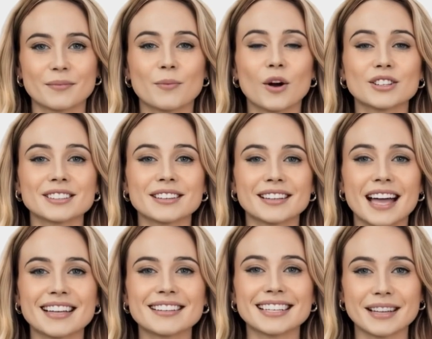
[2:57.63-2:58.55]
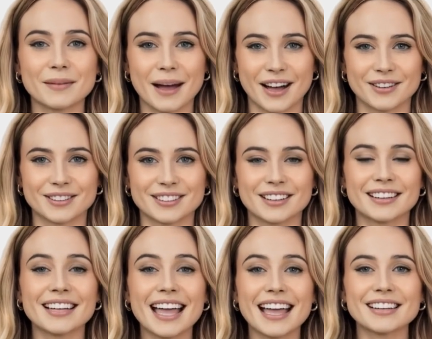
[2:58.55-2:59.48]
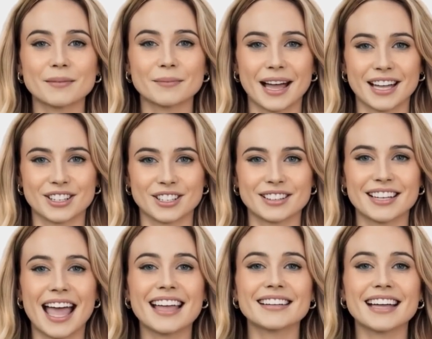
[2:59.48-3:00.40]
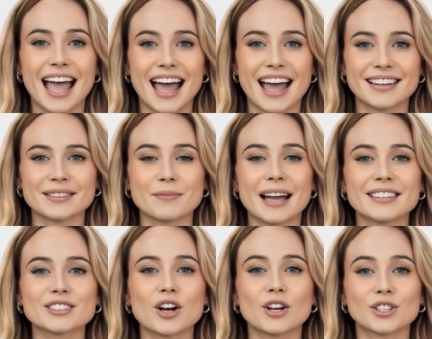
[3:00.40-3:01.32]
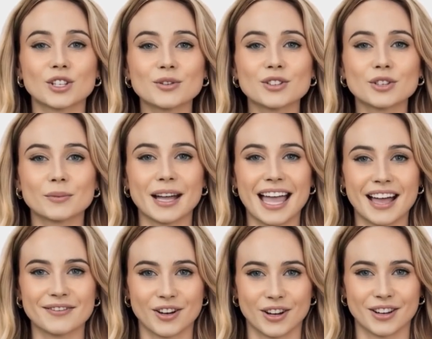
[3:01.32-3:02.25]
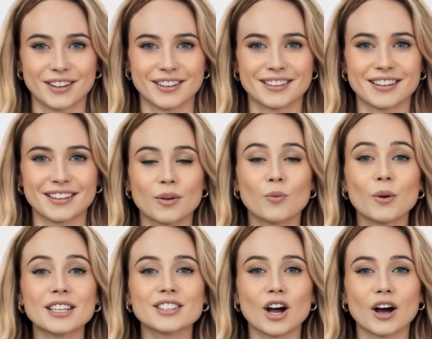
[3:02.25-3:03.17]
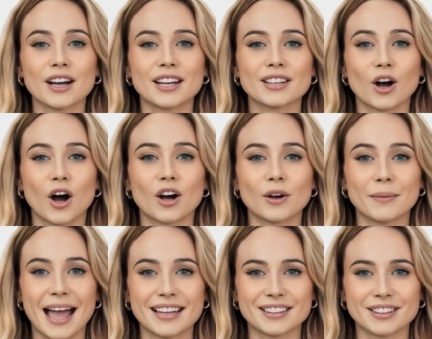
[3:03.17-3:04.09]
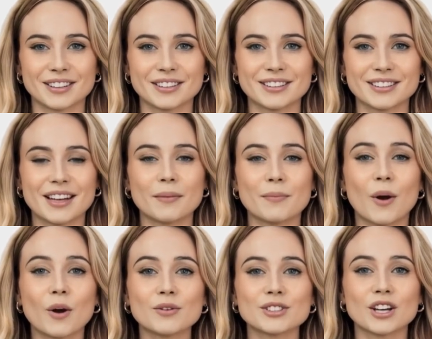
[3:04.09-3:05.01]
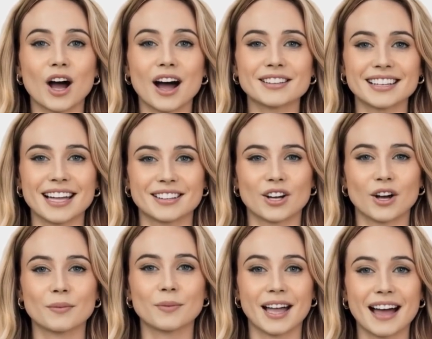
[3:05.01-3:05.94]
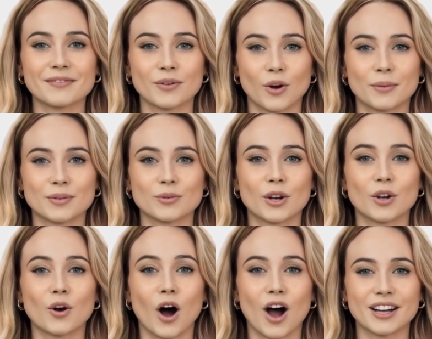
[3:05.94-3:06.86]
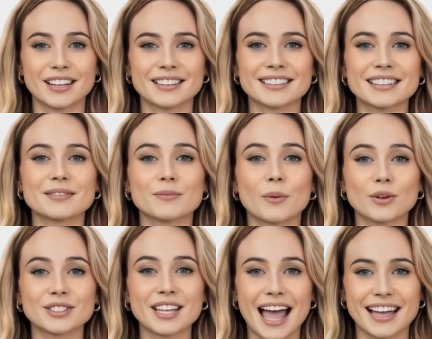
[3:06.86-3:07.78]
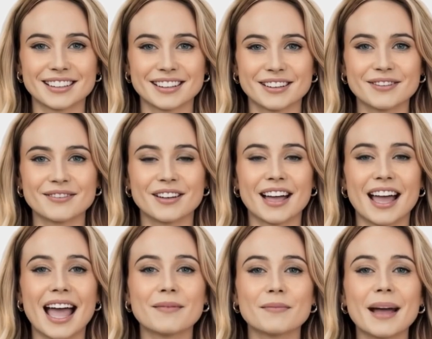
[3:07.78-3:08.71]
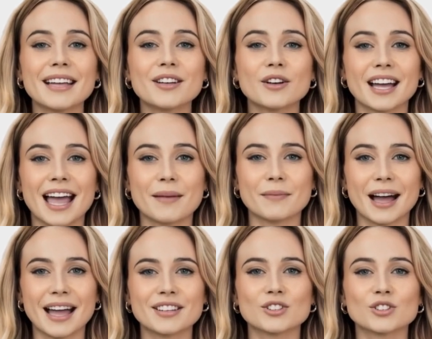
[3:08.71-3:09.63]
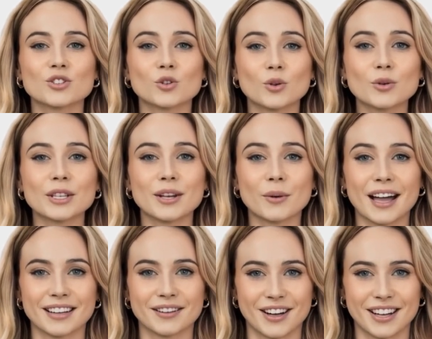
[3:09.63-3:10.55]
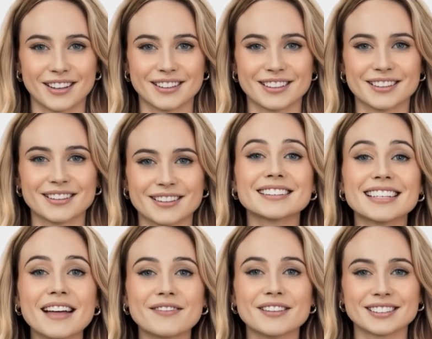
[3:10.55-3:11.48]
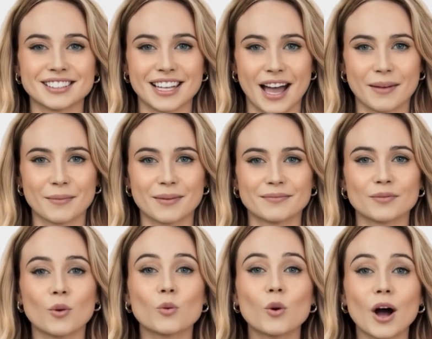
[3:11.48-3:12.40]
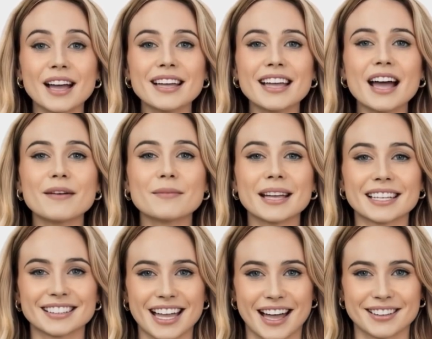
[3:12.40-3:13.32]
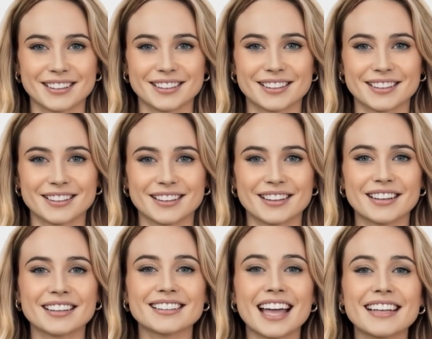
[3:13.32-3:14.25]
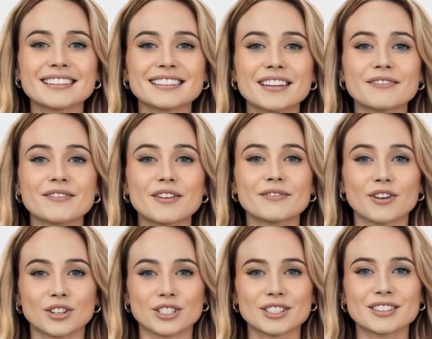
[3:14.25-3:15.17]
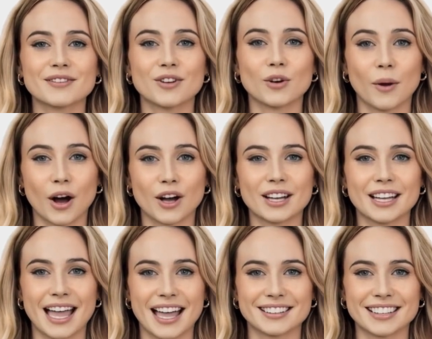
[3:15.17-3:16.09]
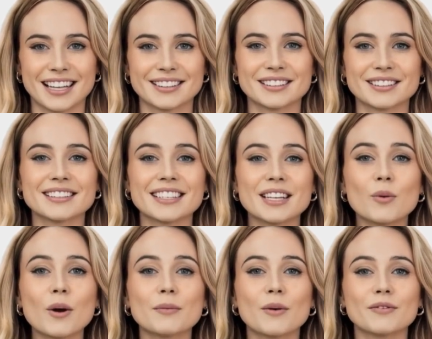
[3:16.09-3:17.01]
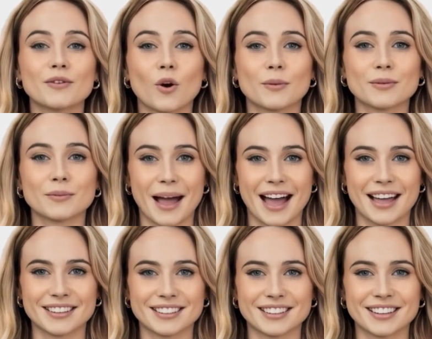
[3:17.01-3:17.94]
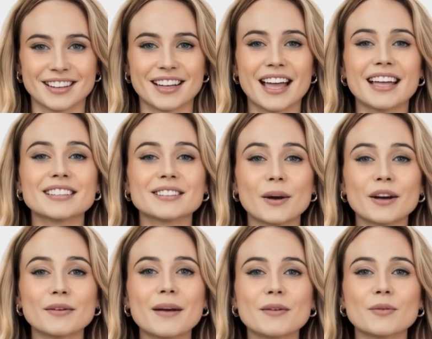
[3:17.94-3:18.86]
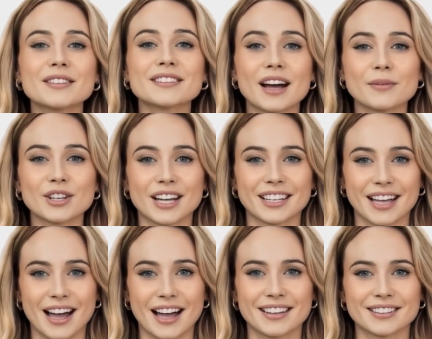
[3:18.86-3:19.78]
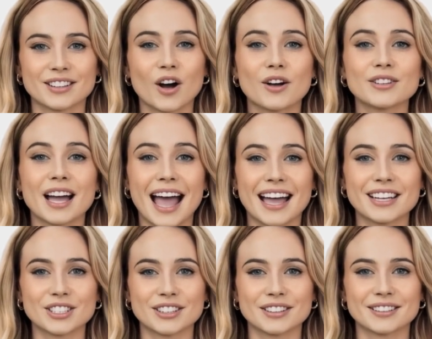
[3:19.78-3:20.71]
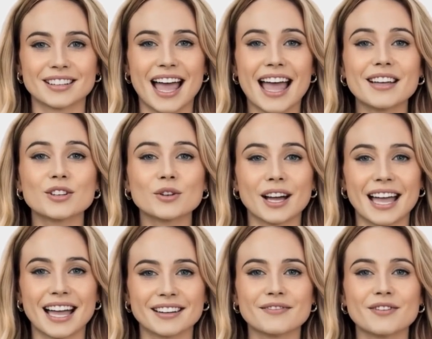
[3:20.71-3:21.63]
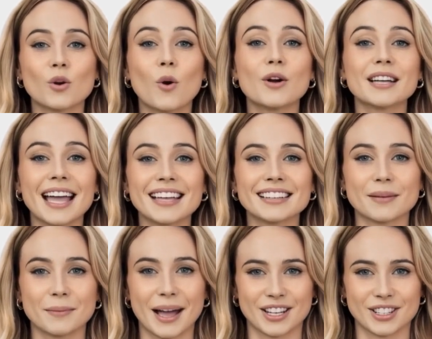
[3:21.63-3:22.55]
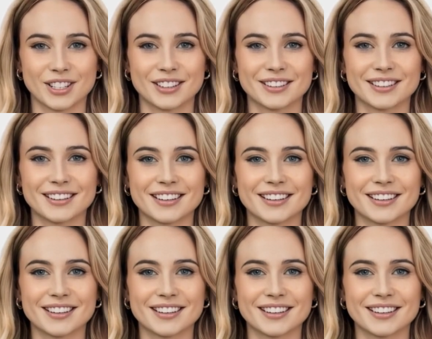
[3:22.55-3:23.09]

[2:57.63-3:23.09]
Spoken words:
Personalize emails, landing pages, and ads based on user behavior. Retarget cart abandoners, post content on platforms where your audience is most active, and make your campaigns truly relevant. 7-step. Run A/B tests. Test different versions of your marketing assets to see what performs best. Experiment with subject lines, call to actions, ad creatives, or landing pages.